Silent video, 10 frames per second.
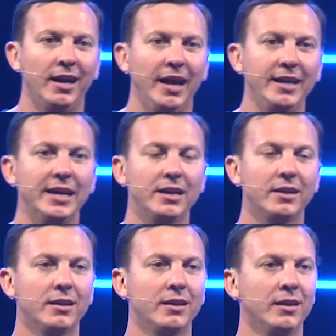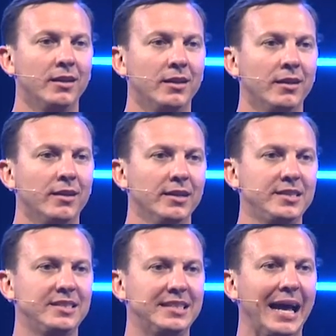And yet, that's
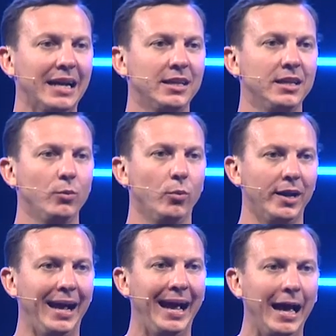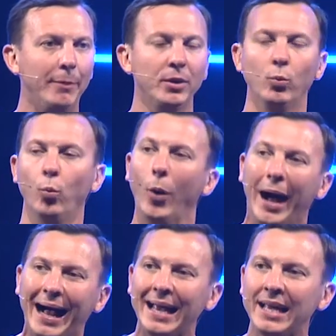exactly what happened.
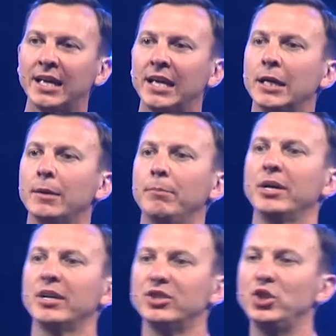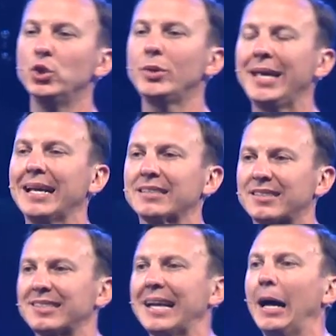Why? Because you can't
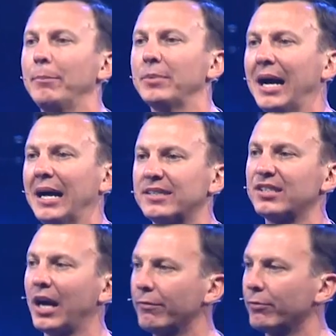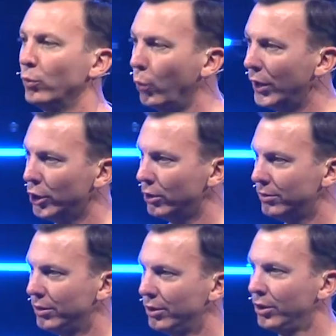stop God's sovereign will.
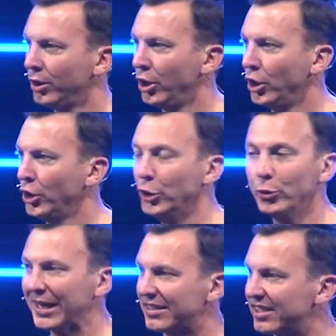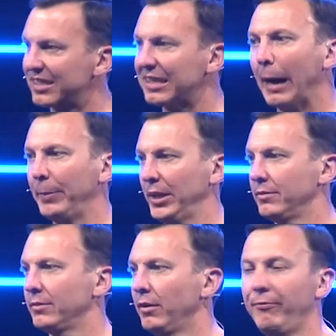You can't stop it.
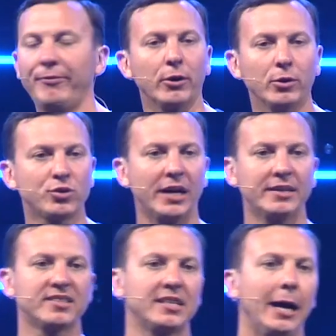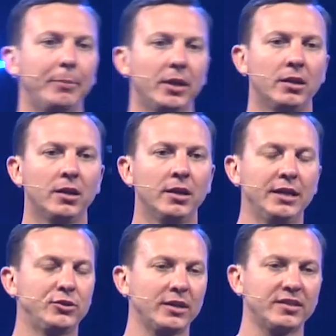Pharaoh tried to stop it.
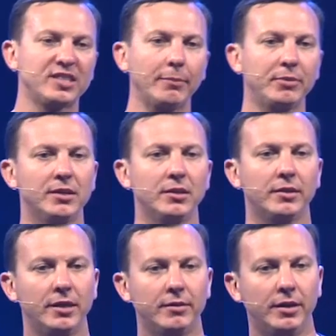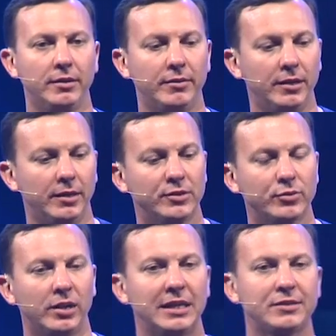He tried to stop the, the, the, the
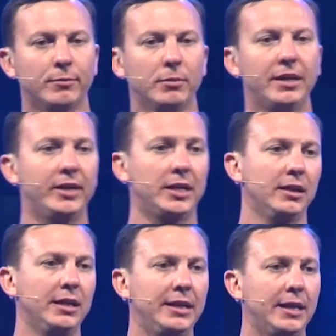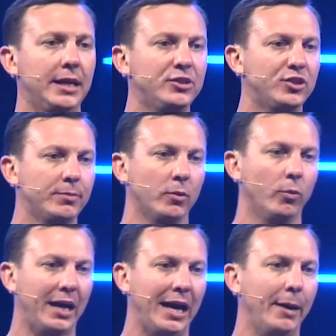Israelites from leaving, leading Egypt, and
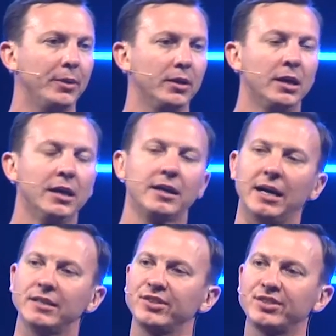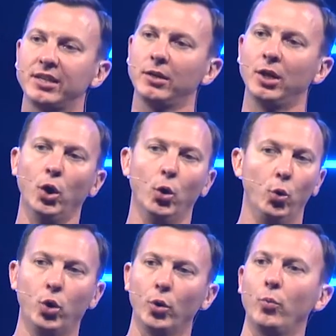what happened? God just said,
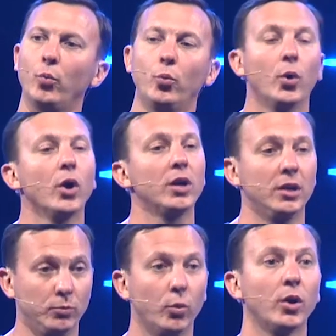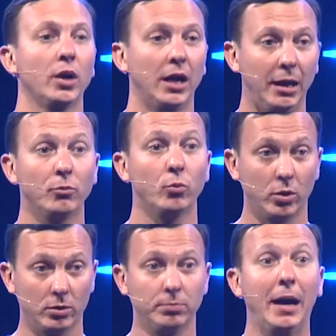We're, we're gonna, we're, I'm,
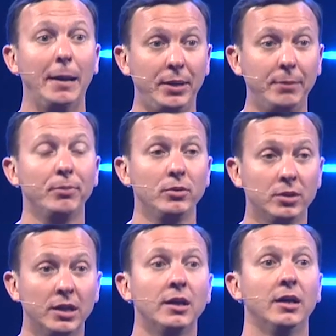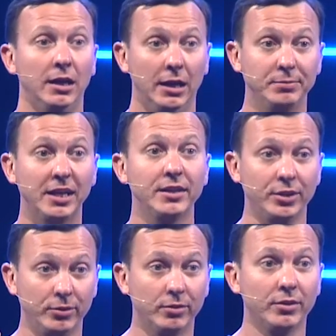we're, my people, I'm telling
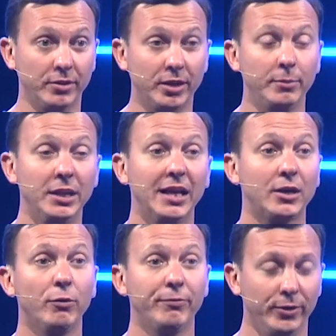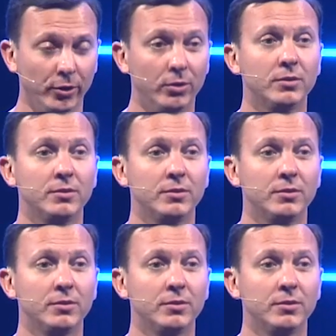you, they're gonna be let go, Pharaoh.